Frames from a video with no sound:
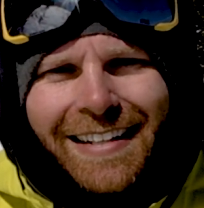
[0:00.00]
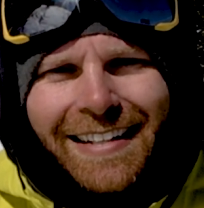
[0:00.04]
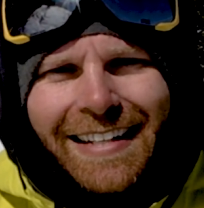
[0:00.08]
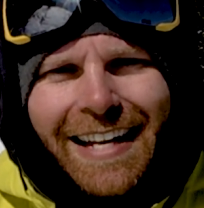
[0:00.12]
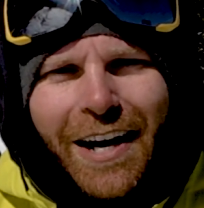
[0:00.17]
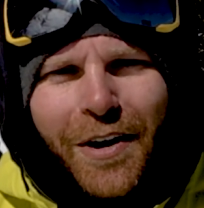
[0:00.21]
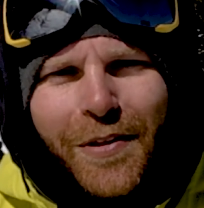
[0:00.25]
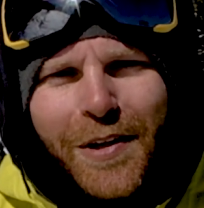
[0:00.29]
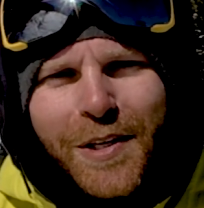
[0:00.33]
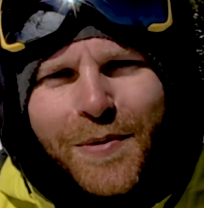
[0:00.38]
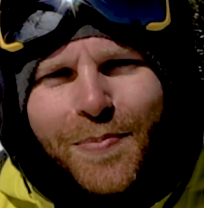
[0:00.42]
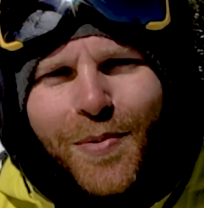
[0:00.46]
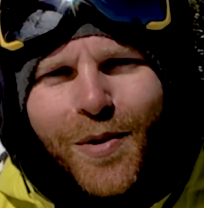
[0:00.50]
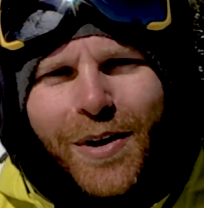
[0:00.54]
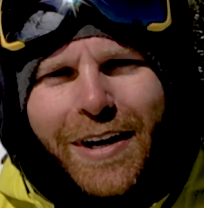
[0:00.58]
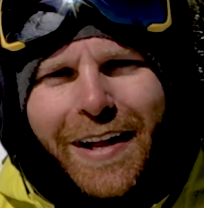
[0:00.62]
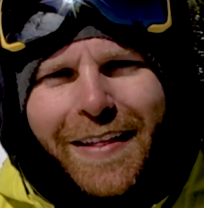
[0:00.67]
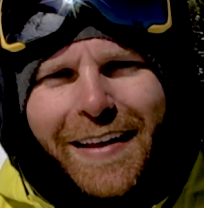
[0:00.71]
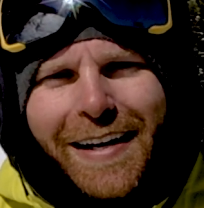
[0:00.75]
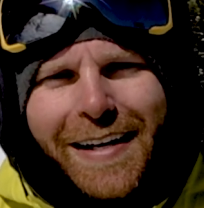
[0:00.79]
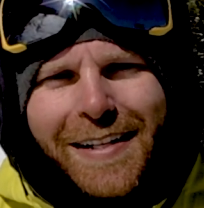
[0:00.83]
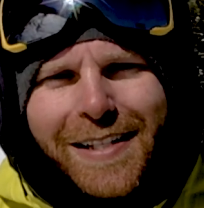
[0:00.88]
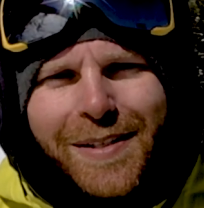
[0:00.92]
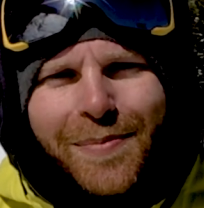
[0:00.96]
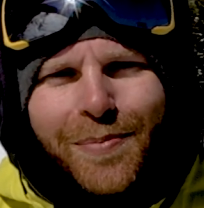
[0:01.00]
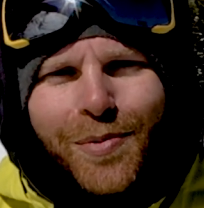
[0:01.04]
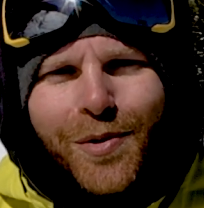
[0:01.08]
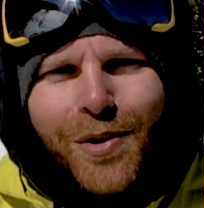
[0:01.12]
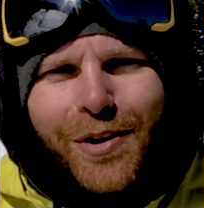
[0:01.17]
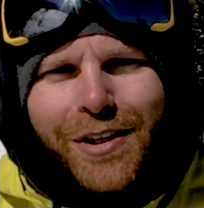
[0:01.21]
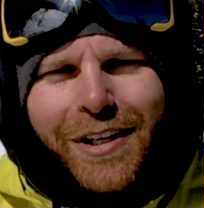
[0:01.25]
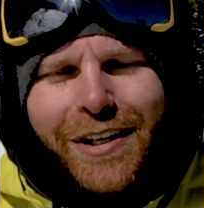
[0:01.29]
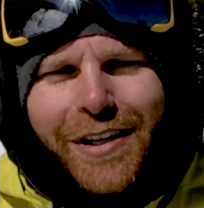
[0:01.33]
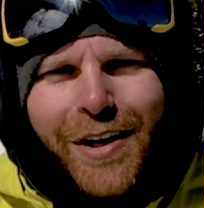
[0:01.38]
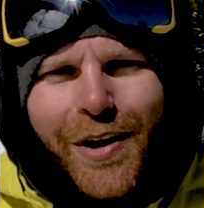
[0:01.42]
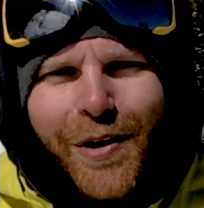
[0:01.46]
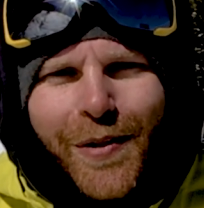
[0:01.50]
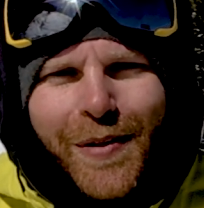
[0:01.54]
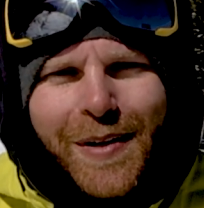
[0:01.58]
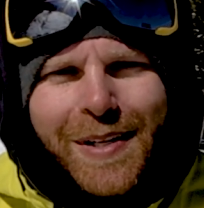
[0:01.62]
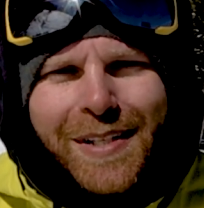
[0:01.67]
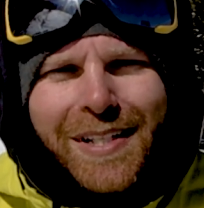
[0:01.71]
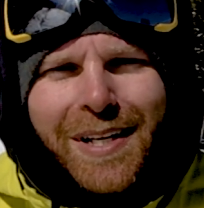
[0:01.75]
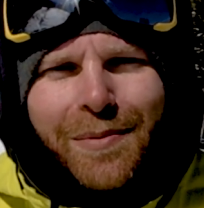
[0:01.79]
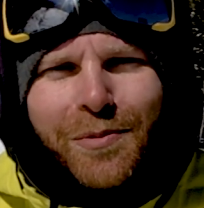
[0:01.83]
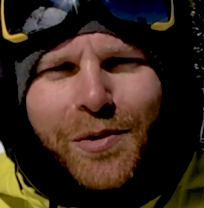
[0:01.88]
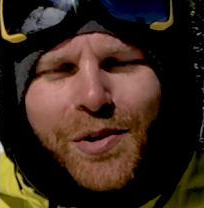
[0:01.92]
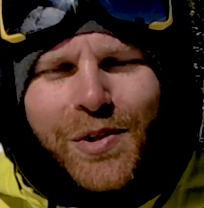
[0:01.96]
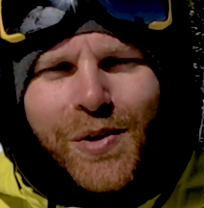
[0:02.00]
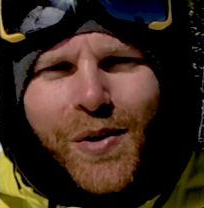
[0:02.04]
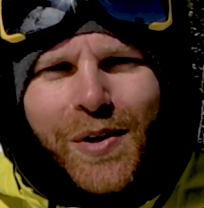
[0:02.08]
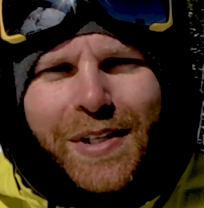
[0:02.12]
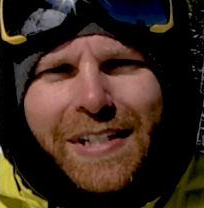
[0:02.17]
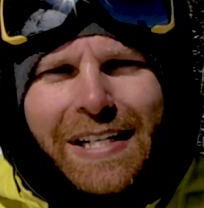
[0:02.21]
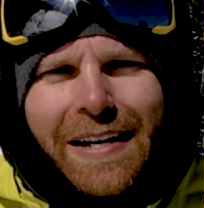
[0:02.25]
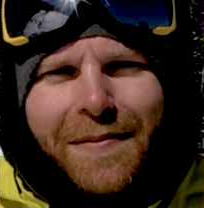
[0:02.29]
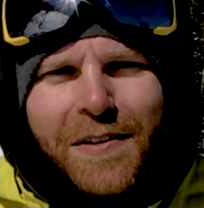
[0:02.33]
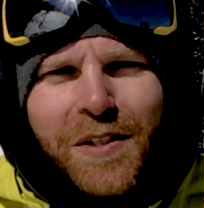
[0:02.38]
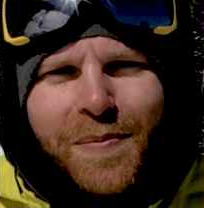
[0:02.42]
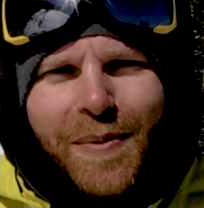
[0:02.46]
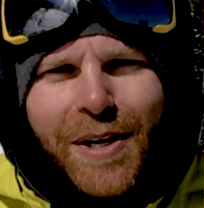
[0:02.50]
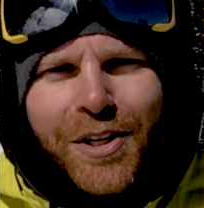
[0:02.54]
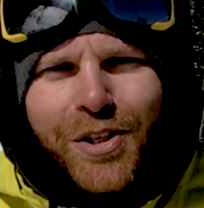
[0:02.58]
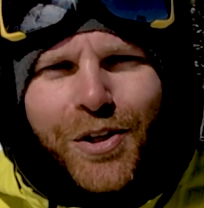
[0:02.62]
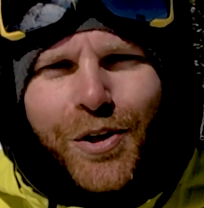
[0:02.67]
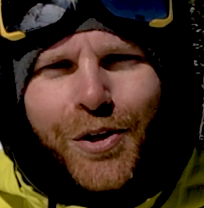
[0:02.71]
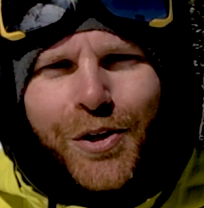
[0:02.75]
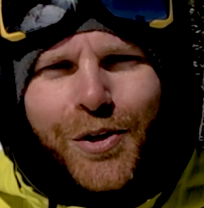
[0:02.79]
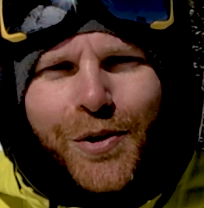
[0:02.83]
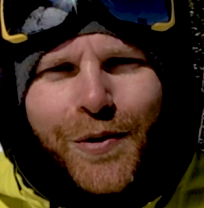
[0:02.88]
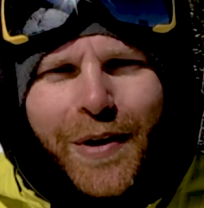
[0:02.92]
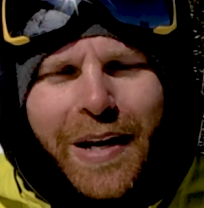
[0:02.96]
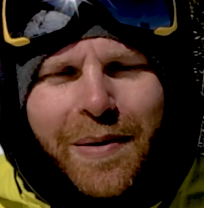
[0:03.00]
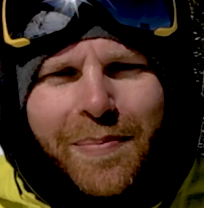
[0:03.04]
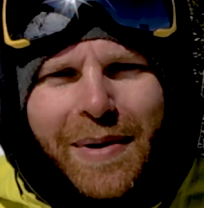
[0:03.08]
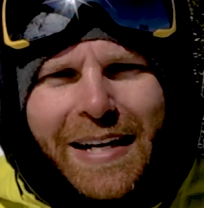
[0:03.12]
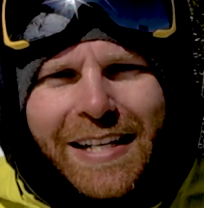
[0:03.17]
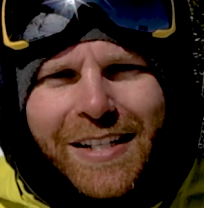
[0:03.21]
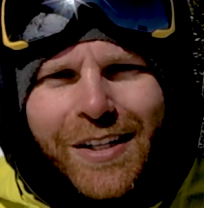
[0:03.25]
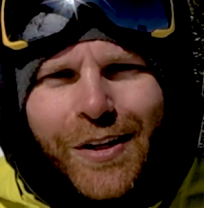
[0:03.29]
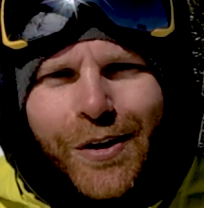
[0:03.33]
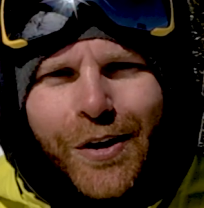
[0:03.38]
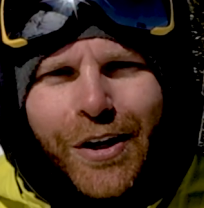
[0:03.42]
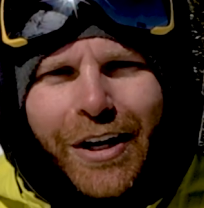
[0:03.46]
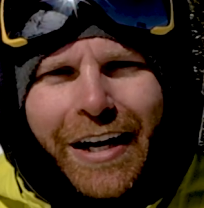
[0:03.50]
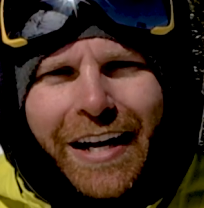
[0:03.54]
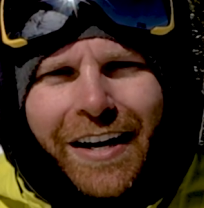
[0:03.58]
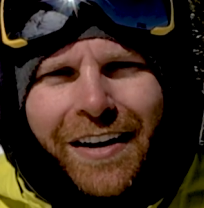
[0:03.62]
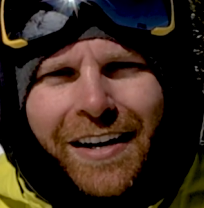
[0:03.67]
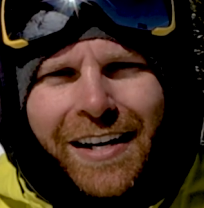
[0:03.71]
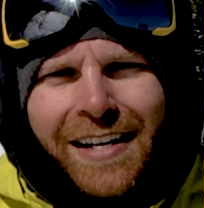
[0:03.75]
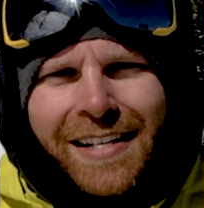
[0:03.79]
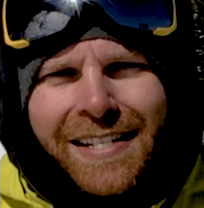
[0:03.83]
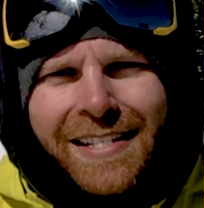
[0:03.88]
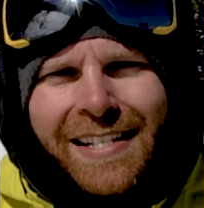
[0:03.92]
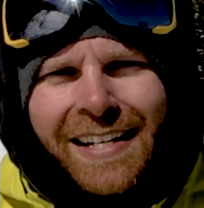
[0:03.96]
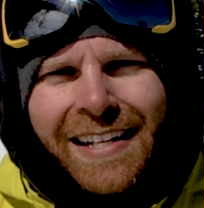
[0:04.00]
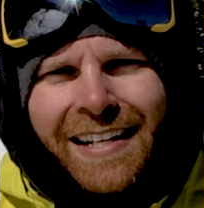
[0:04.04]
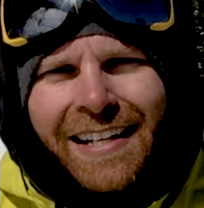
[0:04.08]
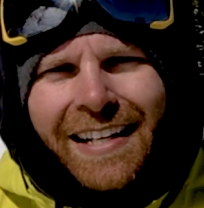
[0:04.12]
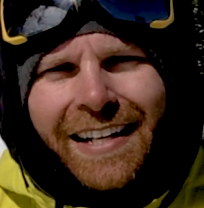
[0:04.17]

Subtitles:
Now at this point, I think it's important to note that some resorts have special terrain-based learning areas